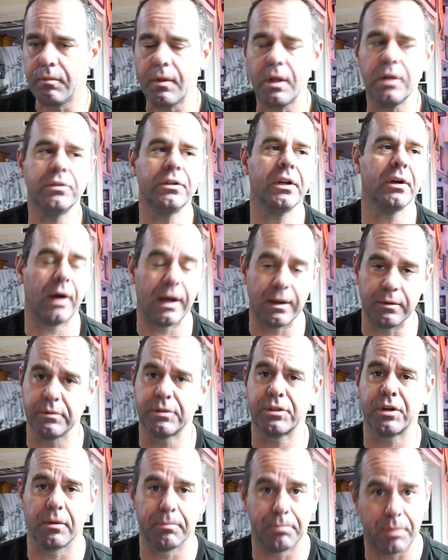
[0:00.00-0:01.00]
So, I would
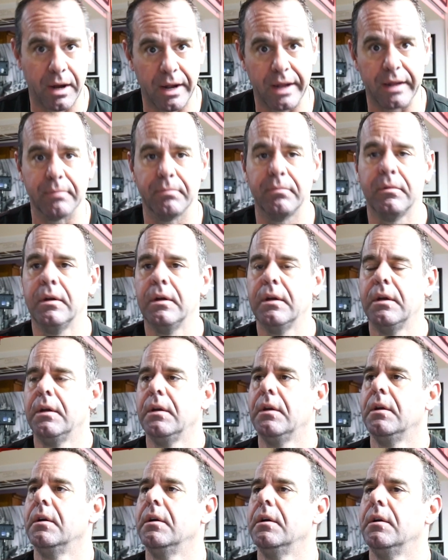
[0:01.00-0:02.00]
start buying
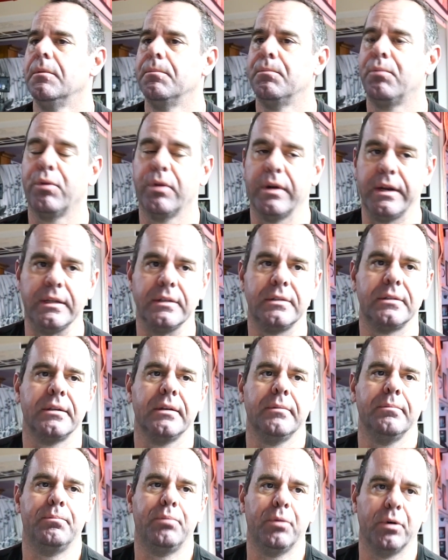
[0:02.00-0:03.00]
prints
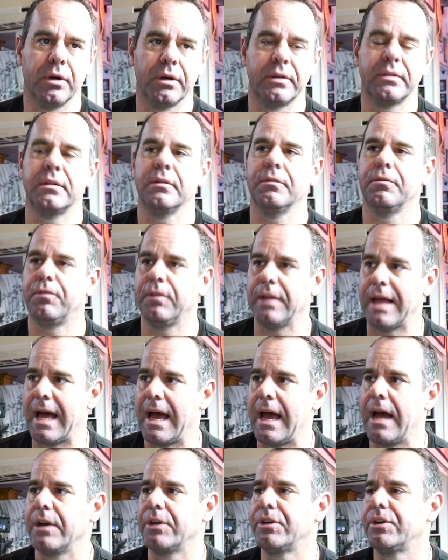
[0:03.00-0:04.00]
and books and
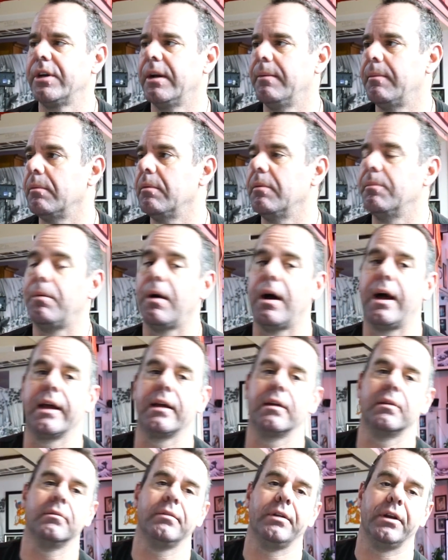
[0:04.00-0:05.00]
Flash. I remember
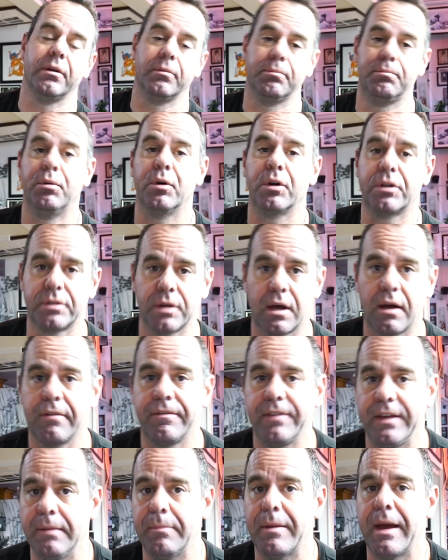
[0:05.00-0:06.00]
buying, books off
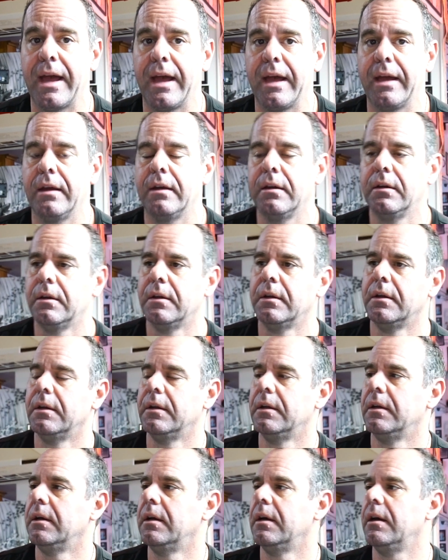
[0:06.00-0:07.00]
eBay
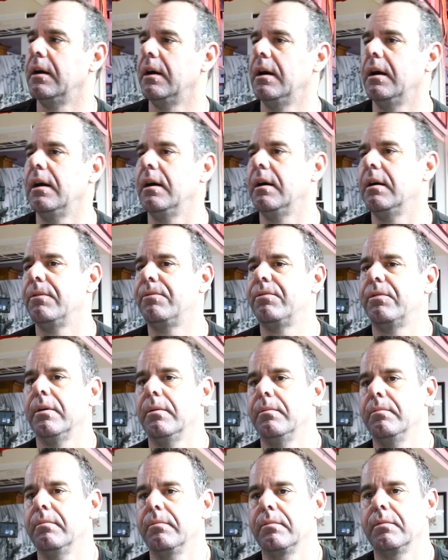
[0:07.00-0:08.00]

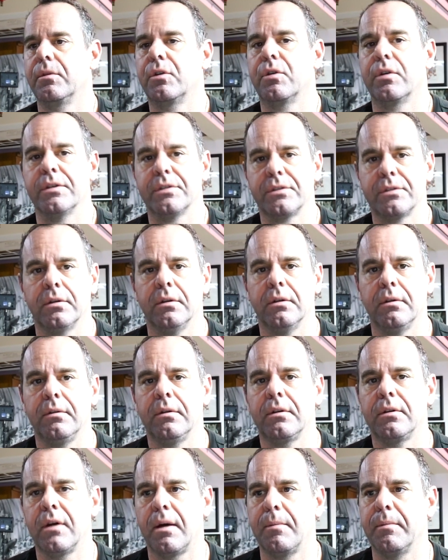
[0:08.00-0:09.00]
from Crystal
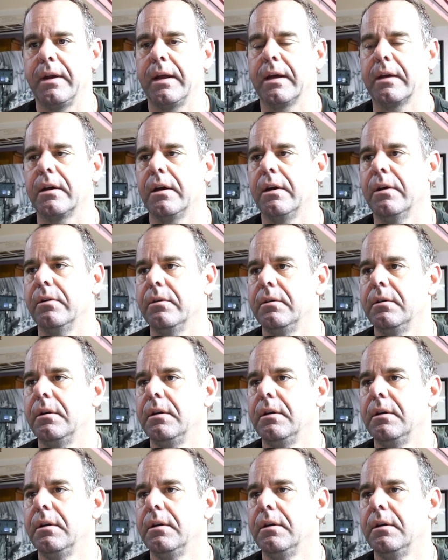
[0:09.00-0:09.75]
Gomaneko.